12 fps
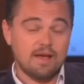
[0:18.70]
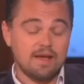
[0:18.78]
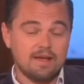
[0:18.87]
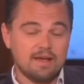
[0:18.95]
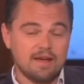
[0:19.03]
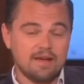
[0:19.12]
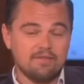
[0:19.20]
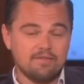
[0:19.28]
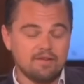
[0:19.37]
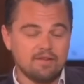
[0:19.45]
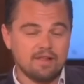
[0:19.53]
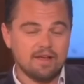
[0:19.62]
I kind of
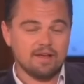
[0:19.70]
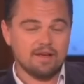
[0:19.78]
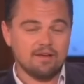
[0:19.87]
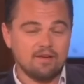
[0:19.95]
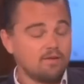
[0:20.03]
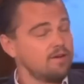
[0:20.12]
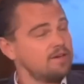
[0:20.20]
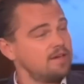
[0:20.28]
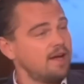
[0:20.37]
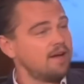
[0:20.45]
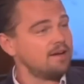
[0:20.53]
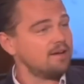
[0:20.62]
felt like I'd already
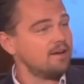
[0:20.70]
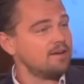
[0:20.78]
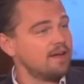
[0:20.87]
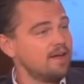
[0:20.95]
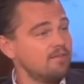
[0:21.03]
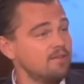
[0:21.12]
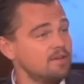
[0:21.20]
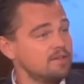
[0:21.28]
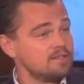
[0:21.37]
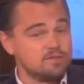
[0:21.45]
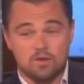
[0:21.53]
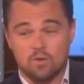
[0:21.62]
died and gone to heaven
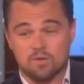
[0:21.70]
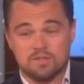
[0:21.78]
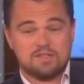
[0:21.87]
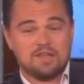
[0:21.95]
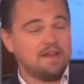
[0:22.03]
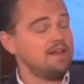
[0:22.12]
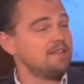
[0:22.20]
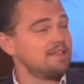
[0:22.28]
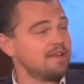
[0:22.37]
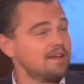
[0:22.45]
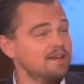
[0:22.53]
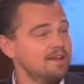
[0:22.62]
because no one said
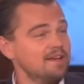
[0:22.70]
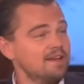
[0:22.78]
anything.